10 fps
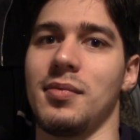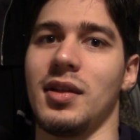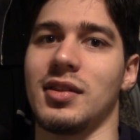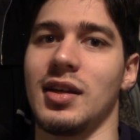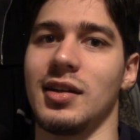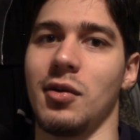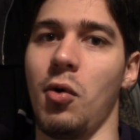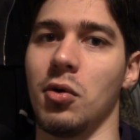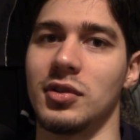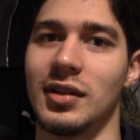not that
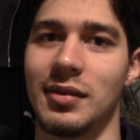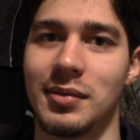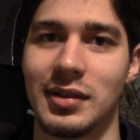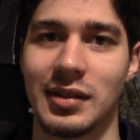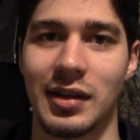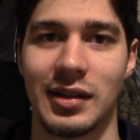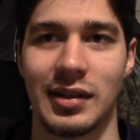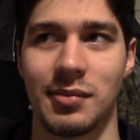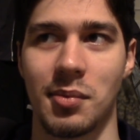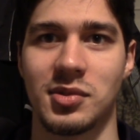old. I mean,
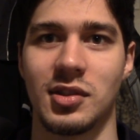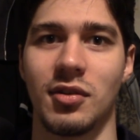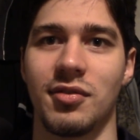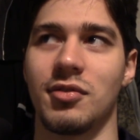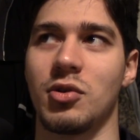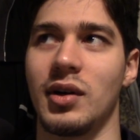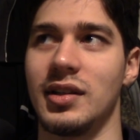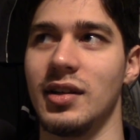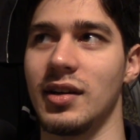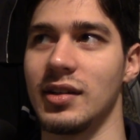and I'm still
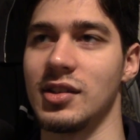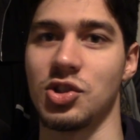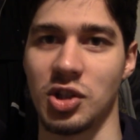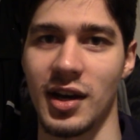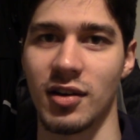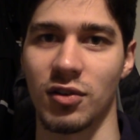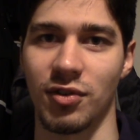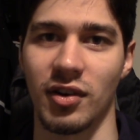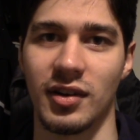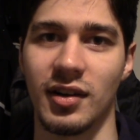quite young, and this channel is
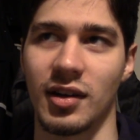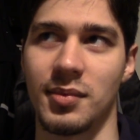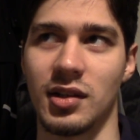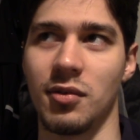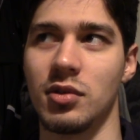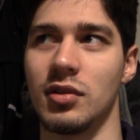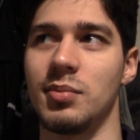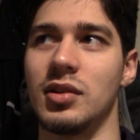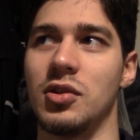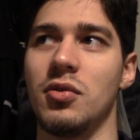very young. I mean, I've only
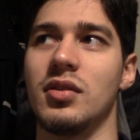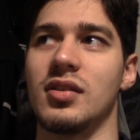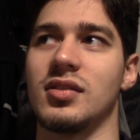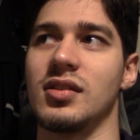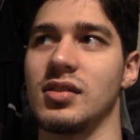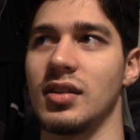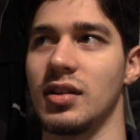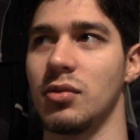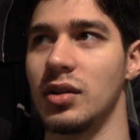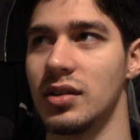been doing this since
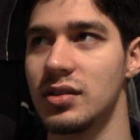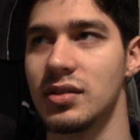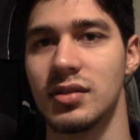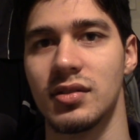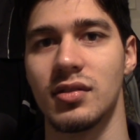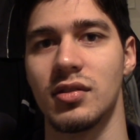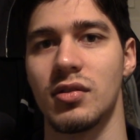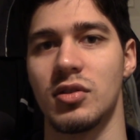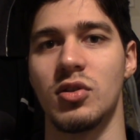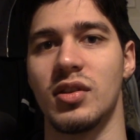like what,
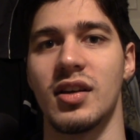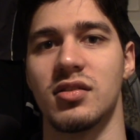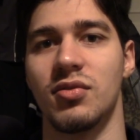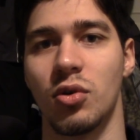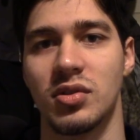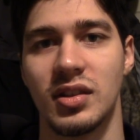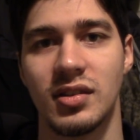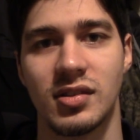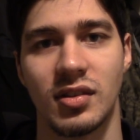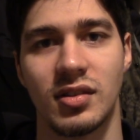
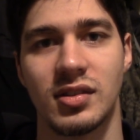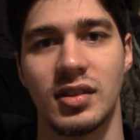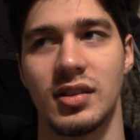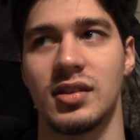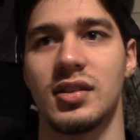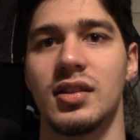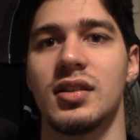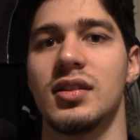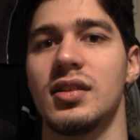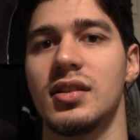2014. So it's like,
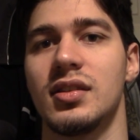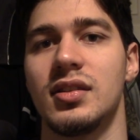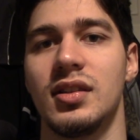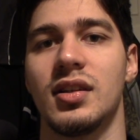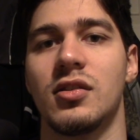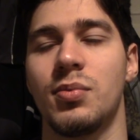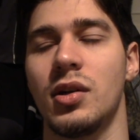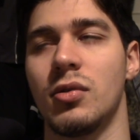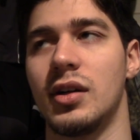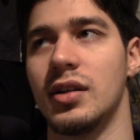yeah, it's
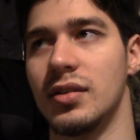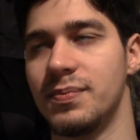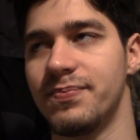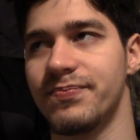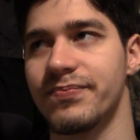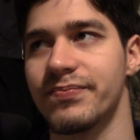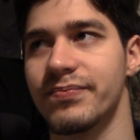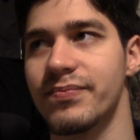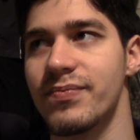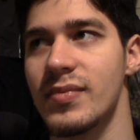been a while.
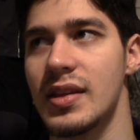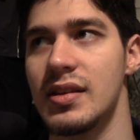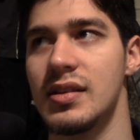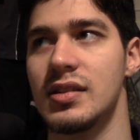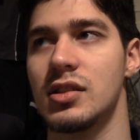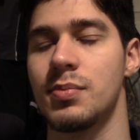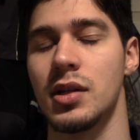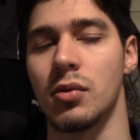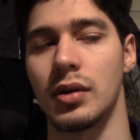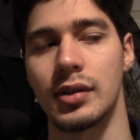It's
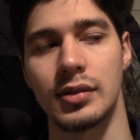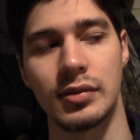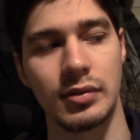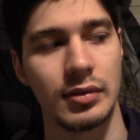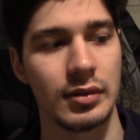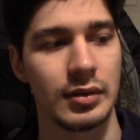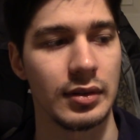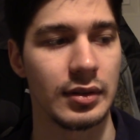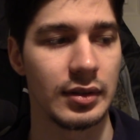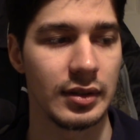been a while,
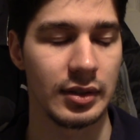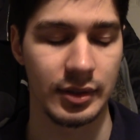and